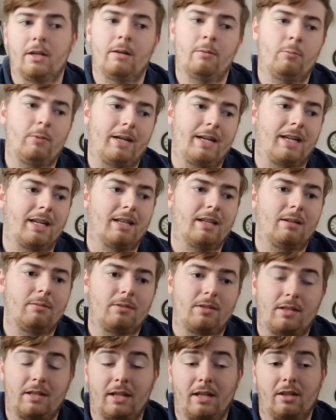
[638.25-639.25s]
I'm waking
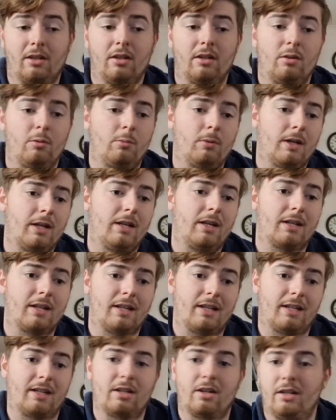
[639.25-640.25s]
up to take her to
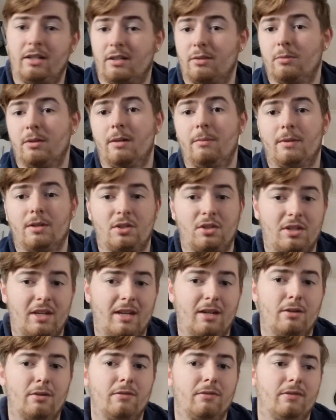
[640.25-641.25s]
work and then going to work
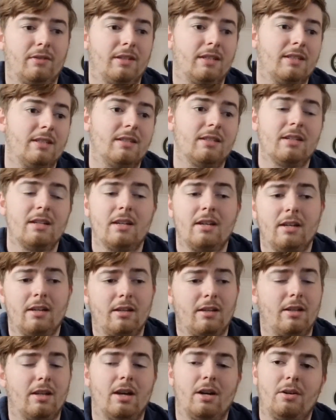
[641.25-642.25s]
myself and,
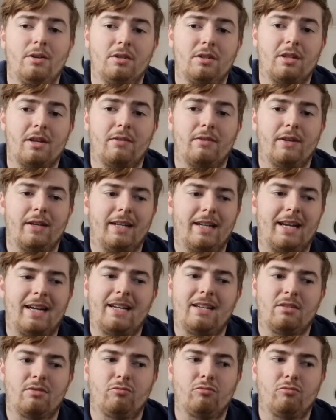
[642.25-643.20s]
you know, stuff like that.